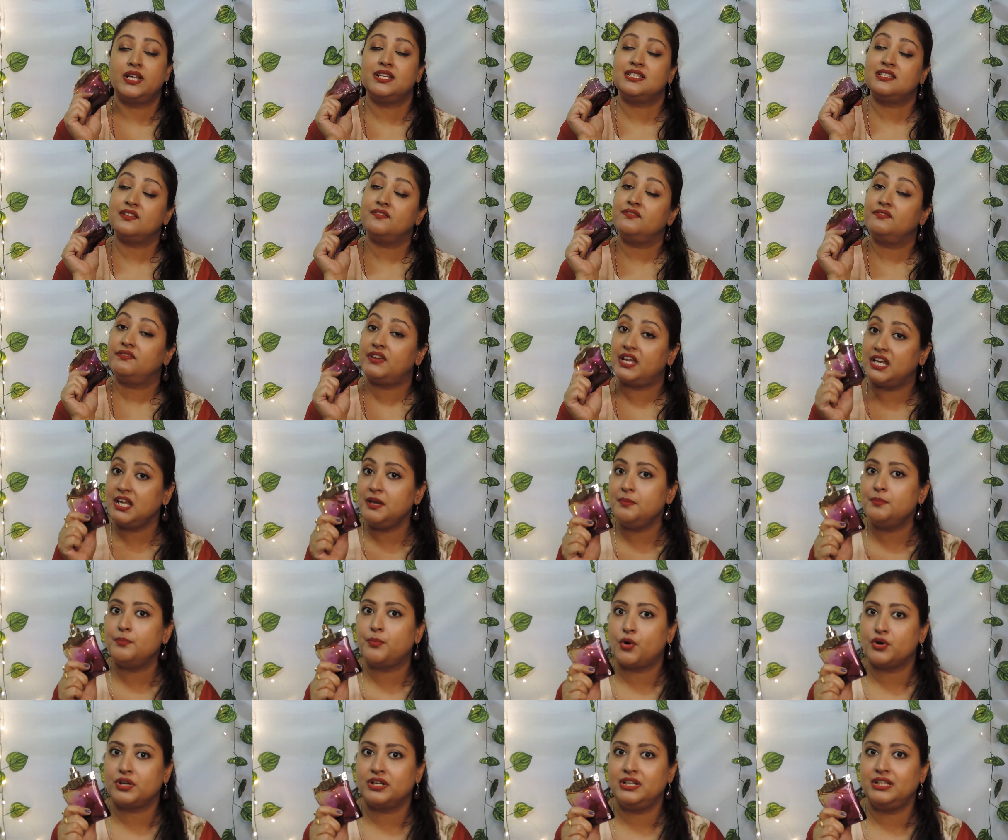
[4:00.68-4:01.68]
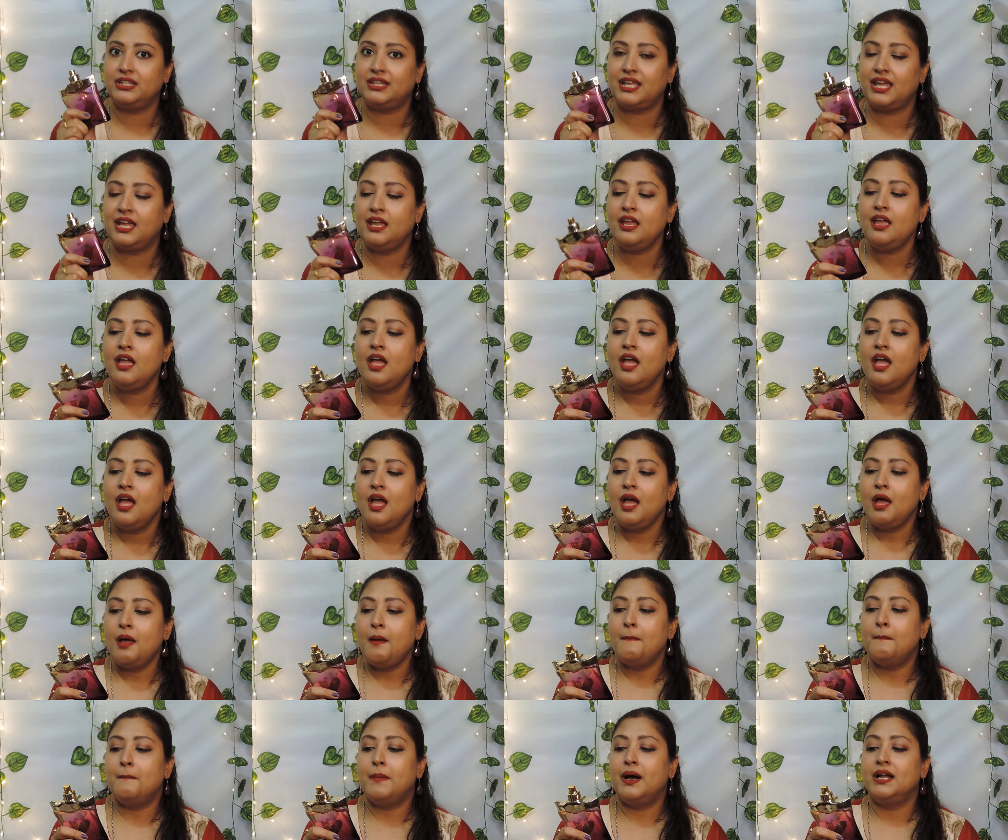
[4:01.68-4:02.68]
why it's a very important thing.
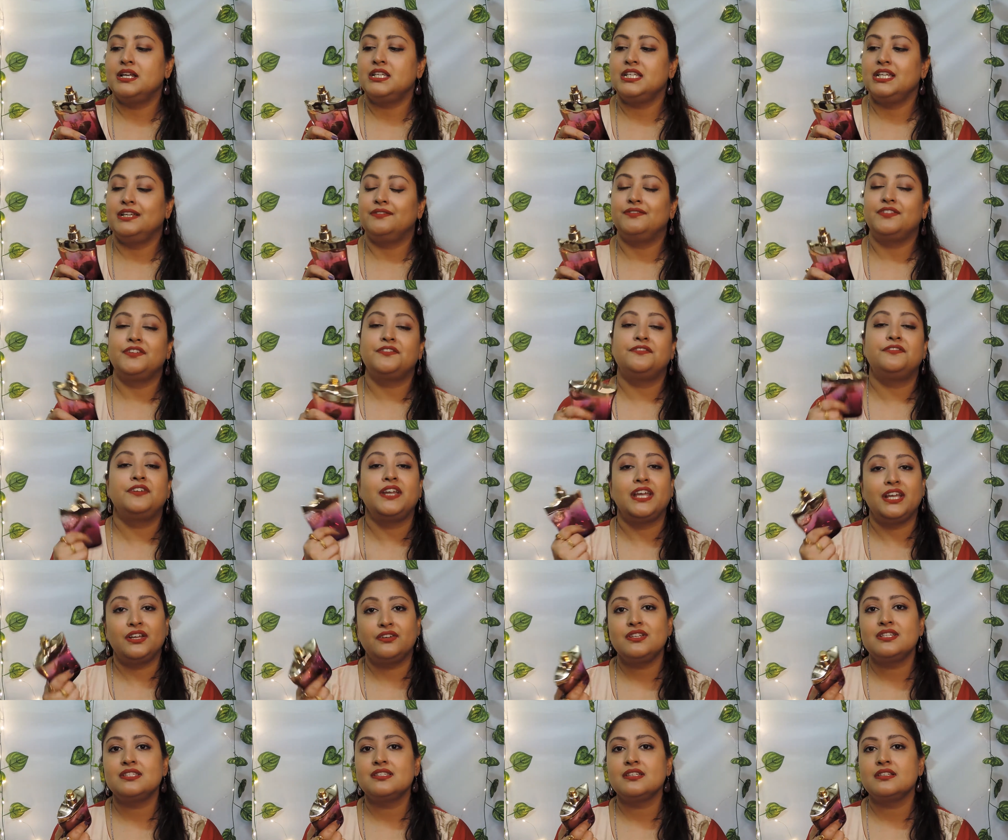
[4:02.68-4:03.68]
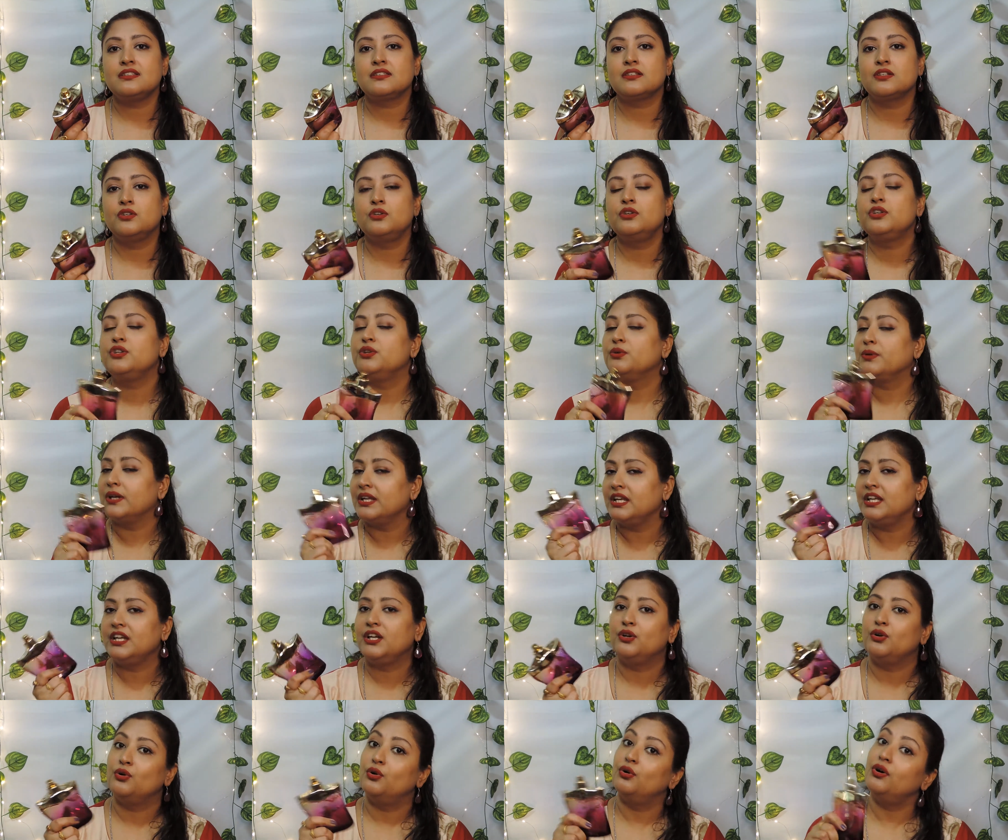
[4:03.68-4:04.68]
But if the fragrance is good, you can
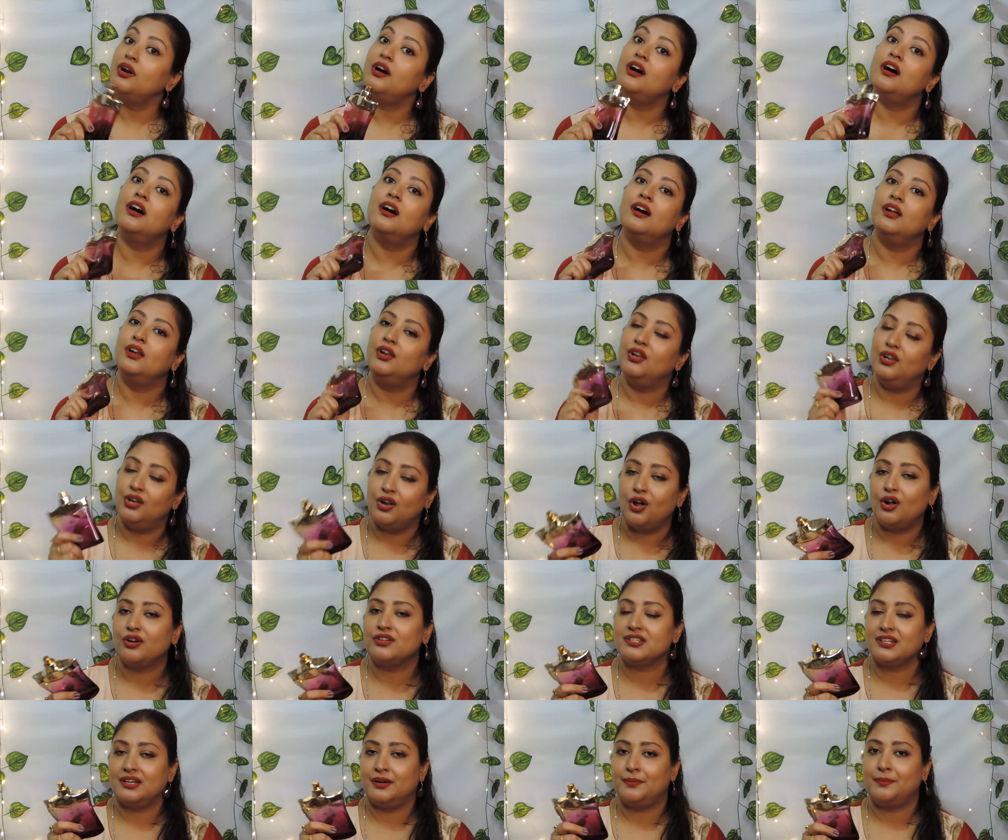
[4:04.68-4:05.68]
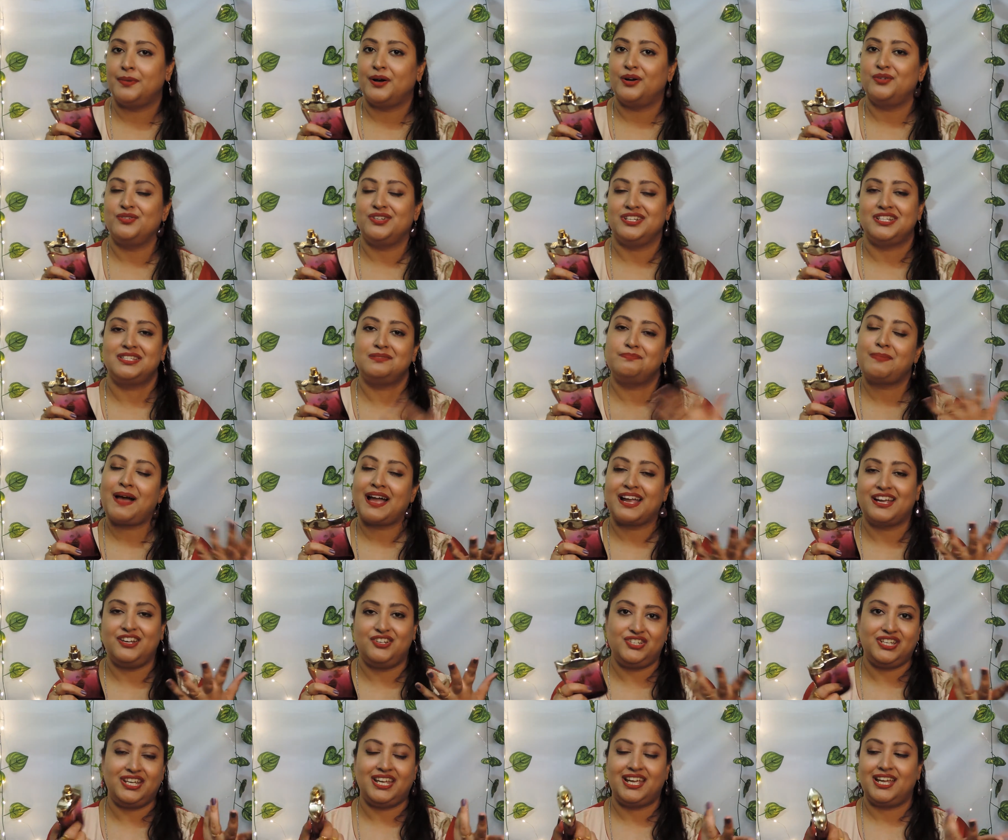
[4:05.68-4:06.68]
ignore a lot about its
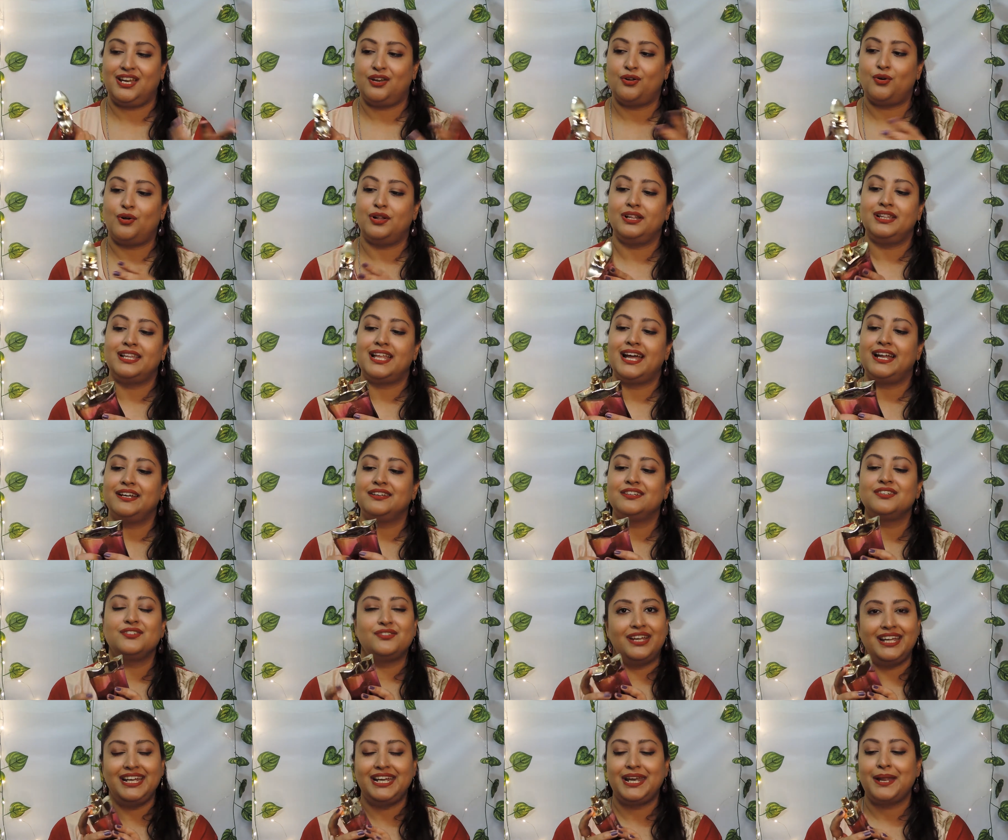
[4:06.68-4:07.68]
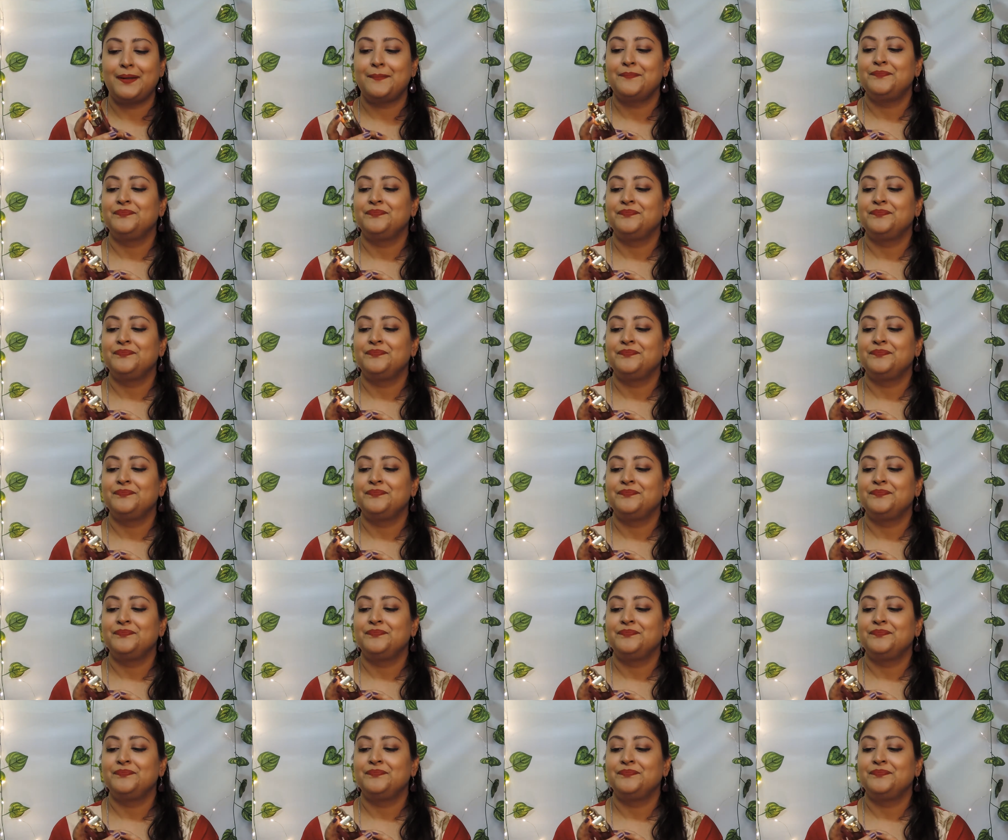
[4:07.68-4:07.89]
packaging and all that, right?